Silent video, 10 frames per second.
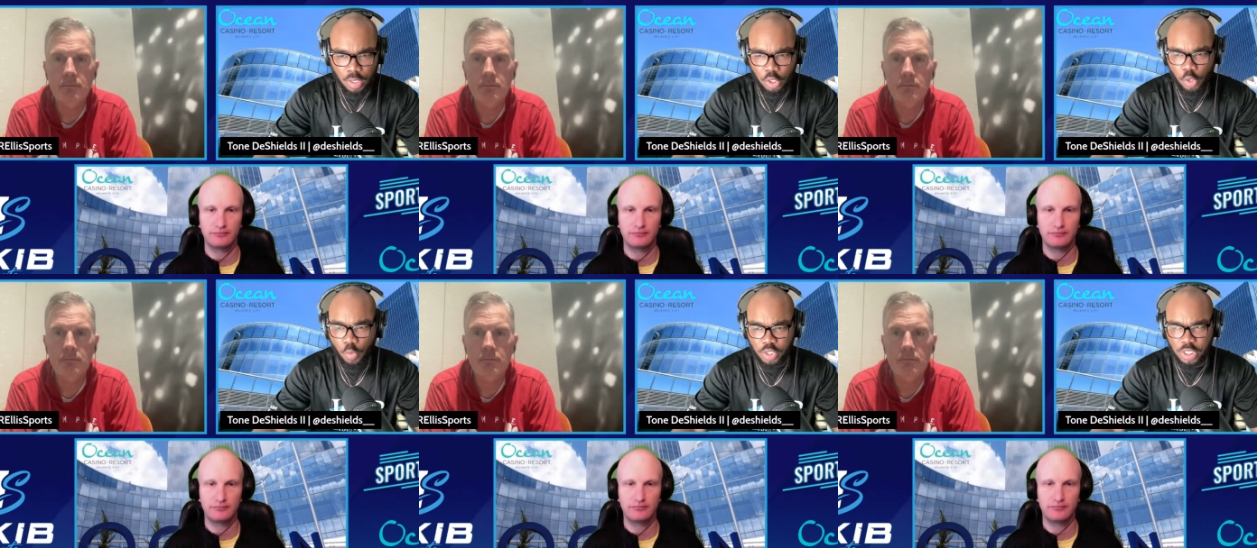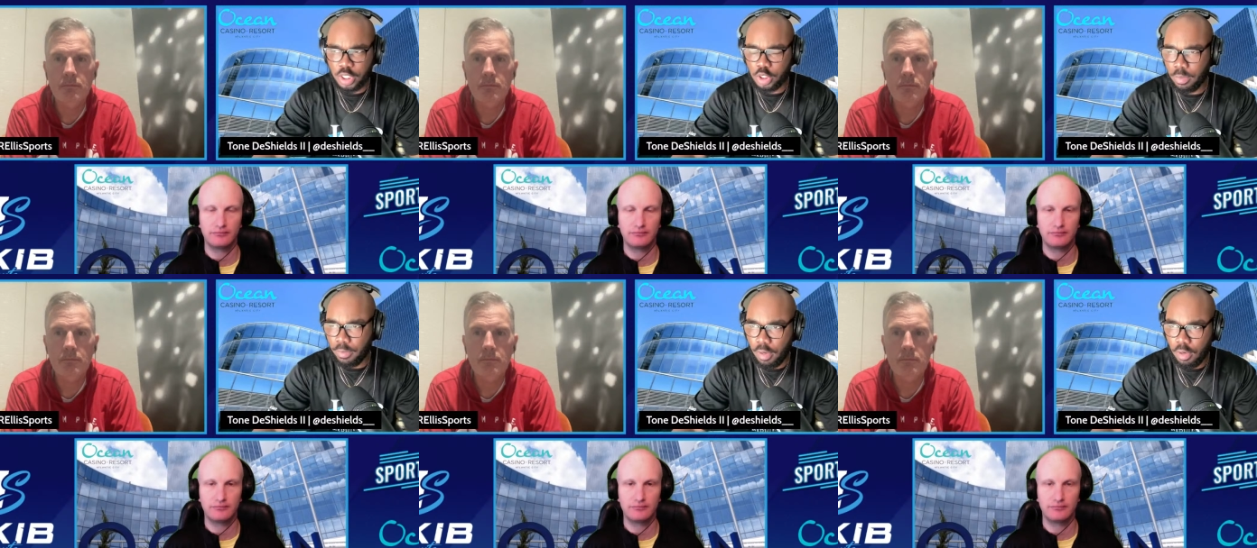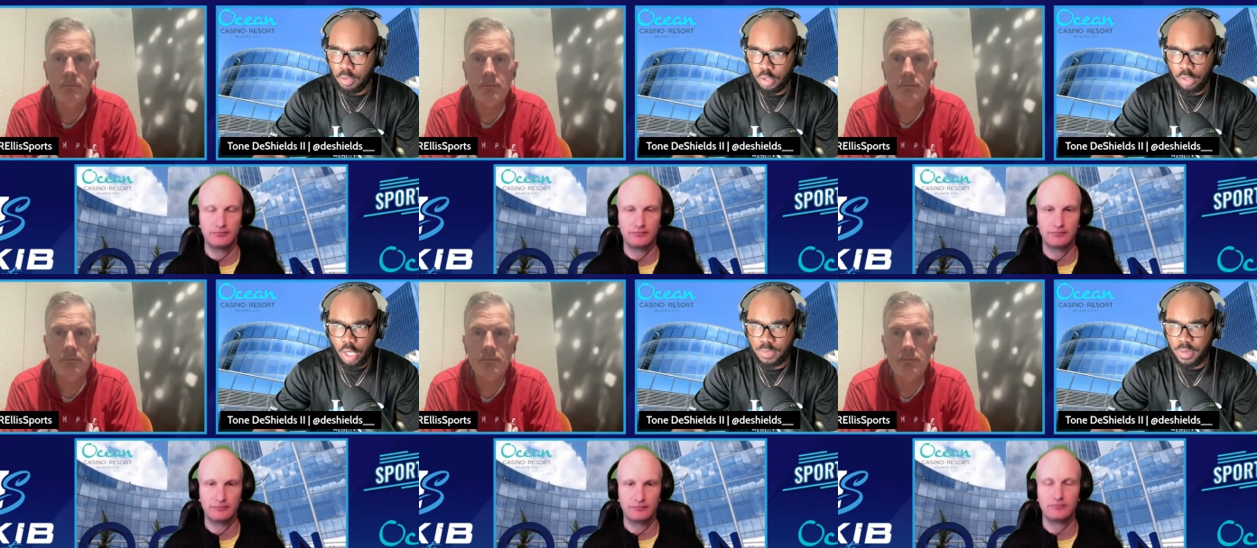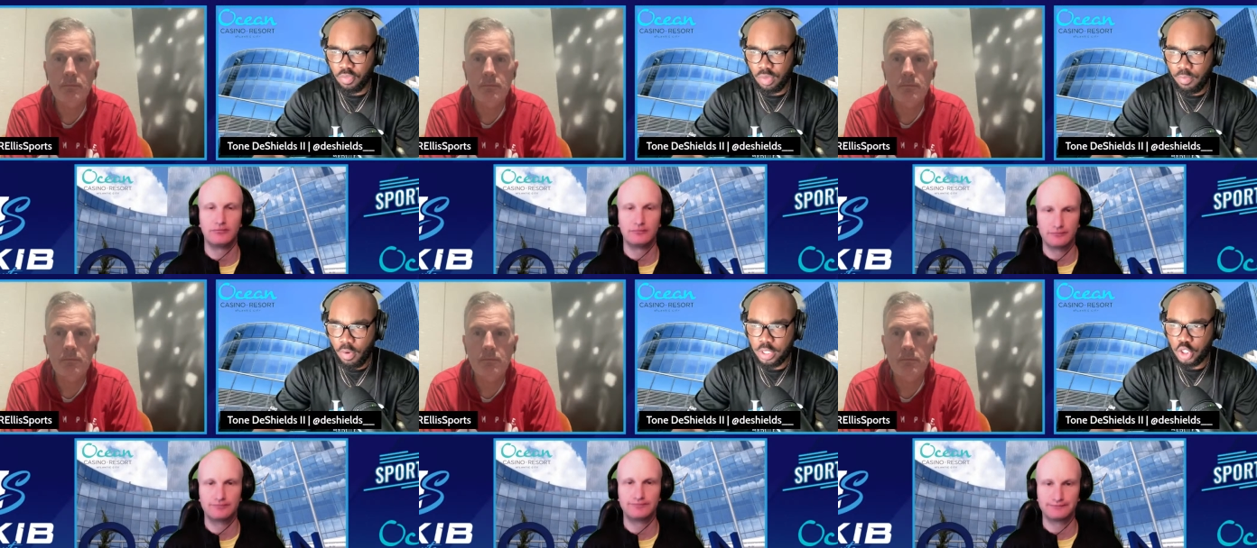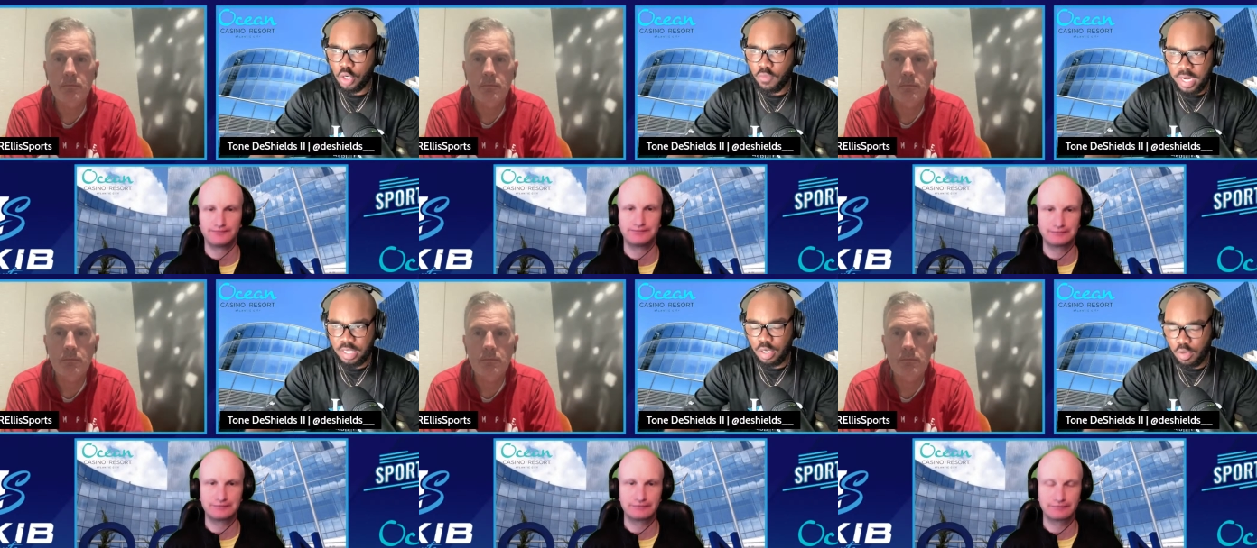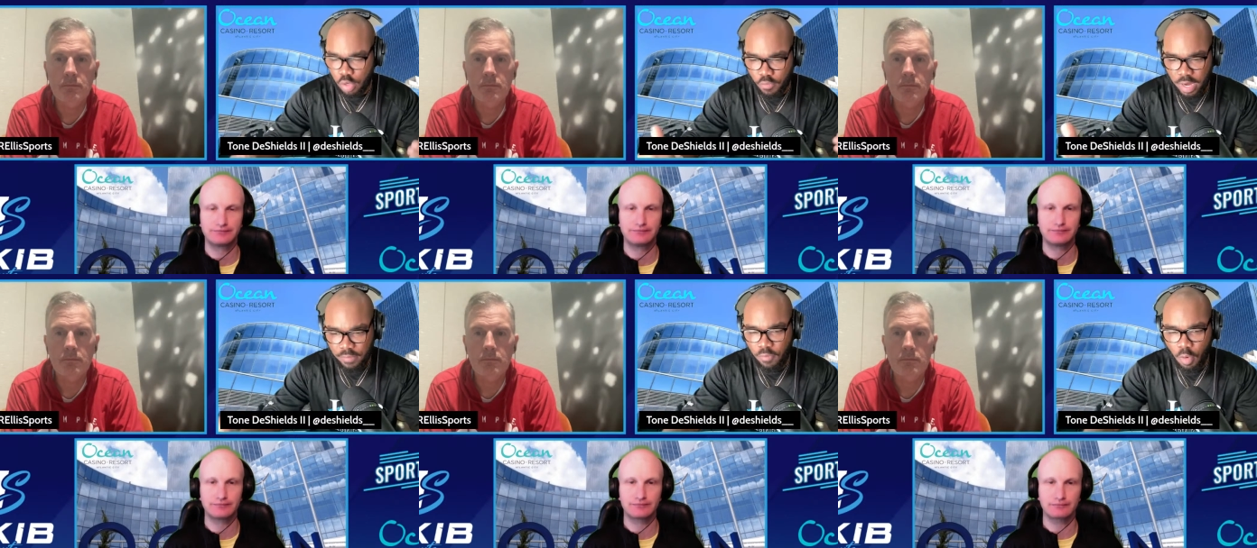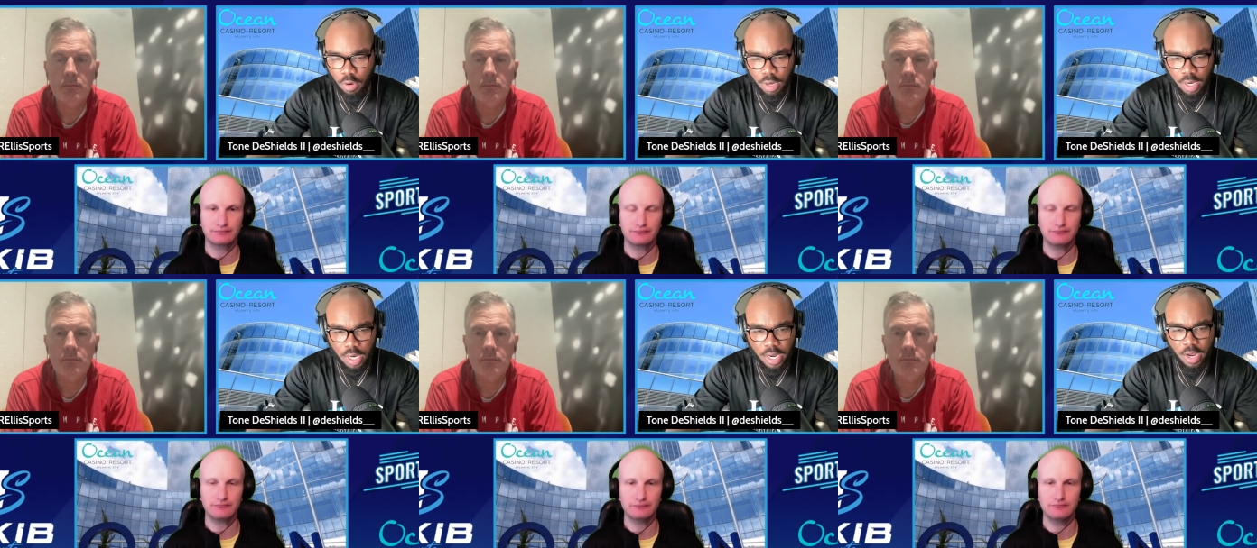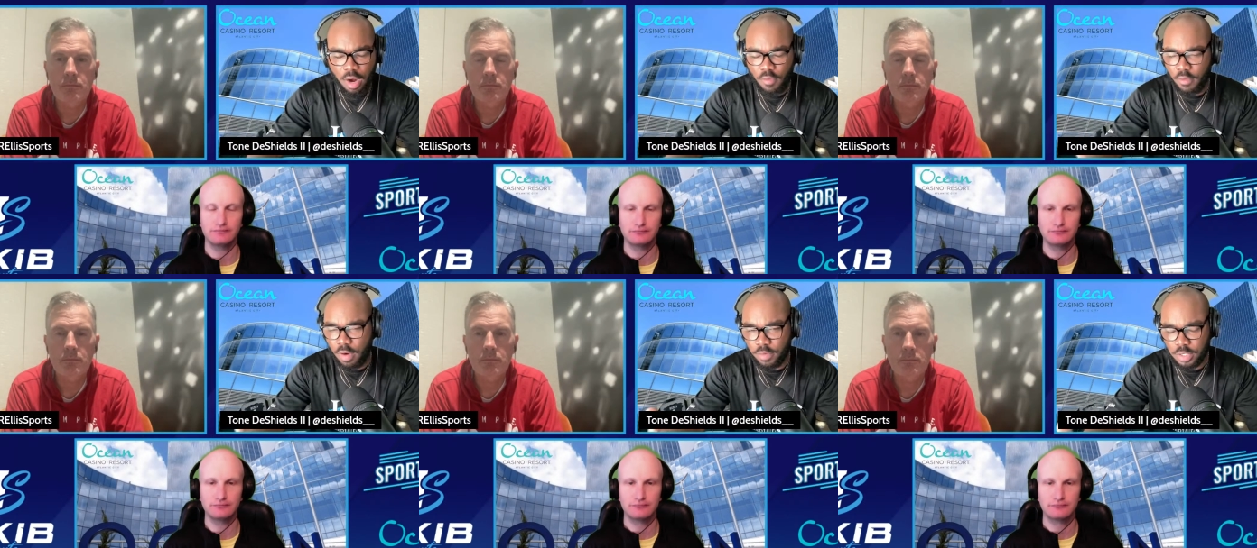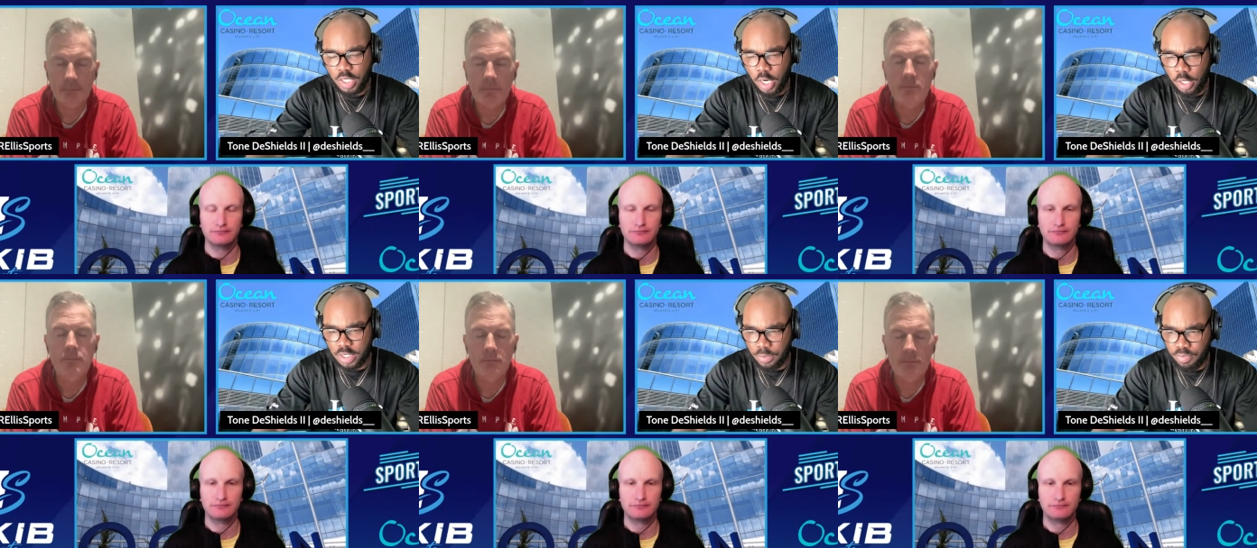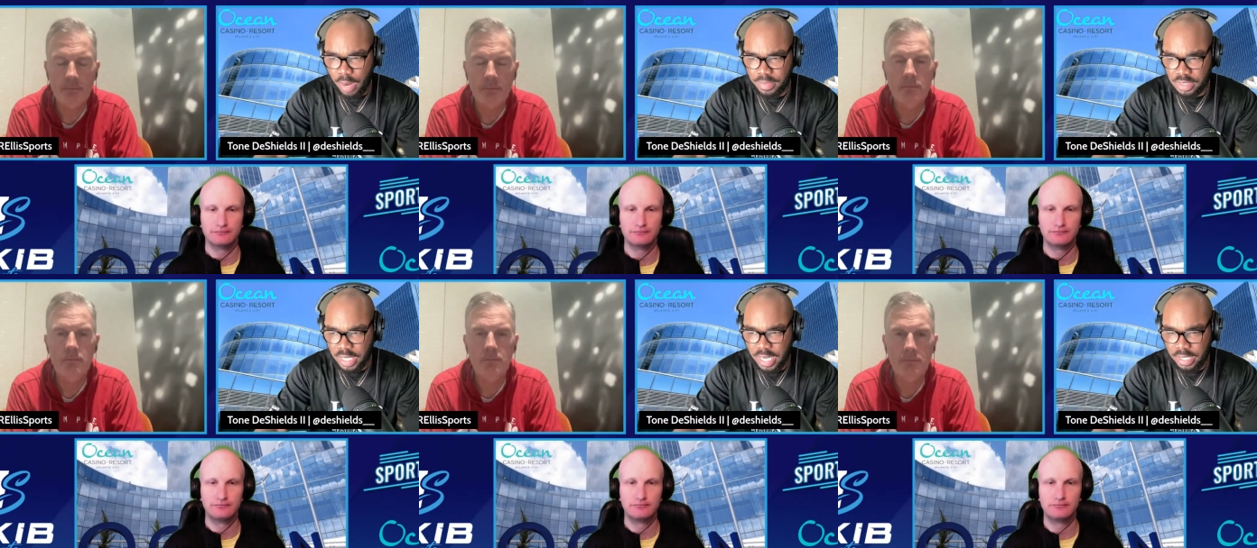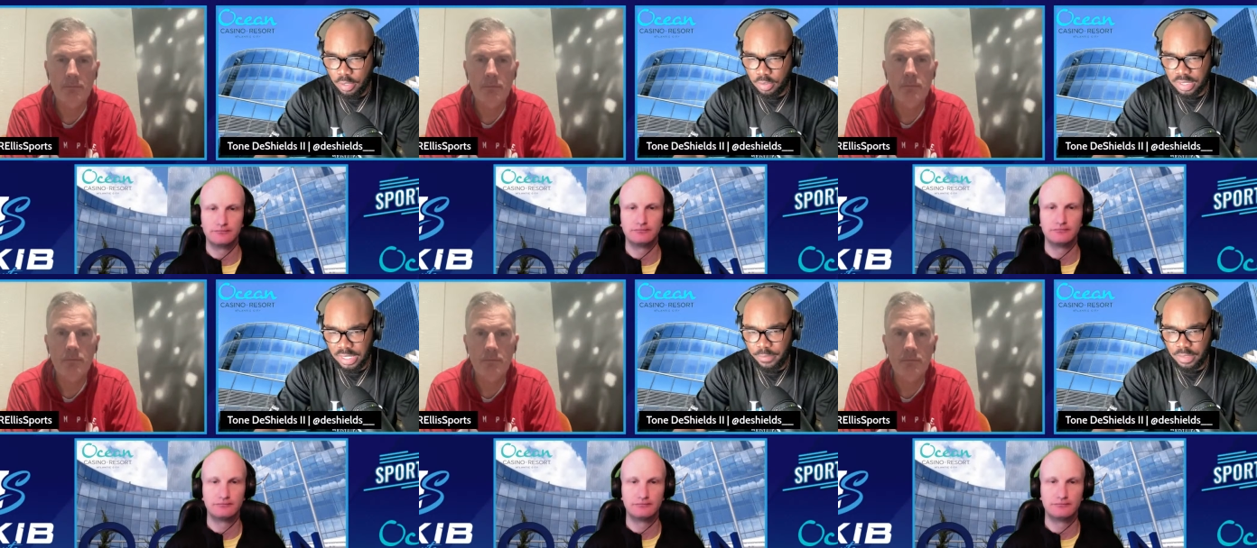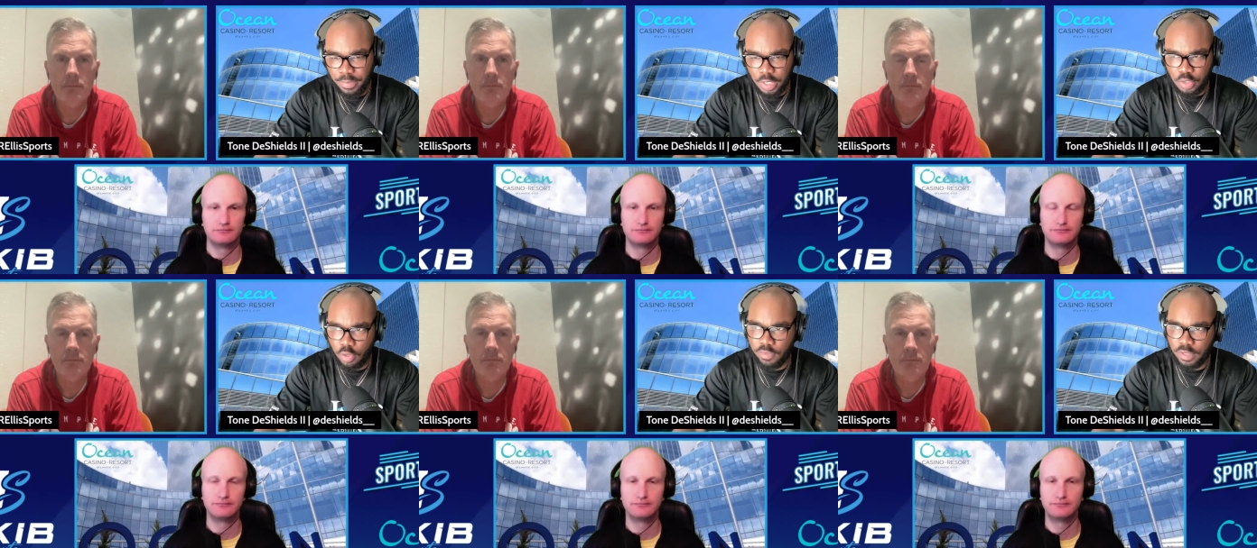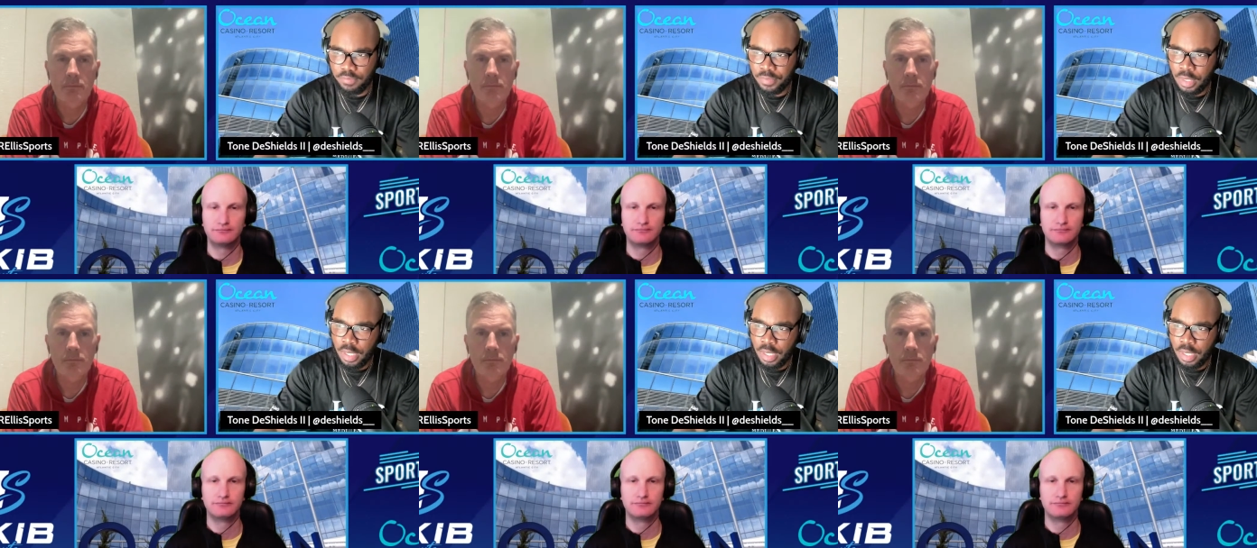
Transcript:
Speaker 1: You were just in the Super Bowl. You lost by 3 points. You're ready. You're ready for a return to the promised land, you know, to leave with the big trophy.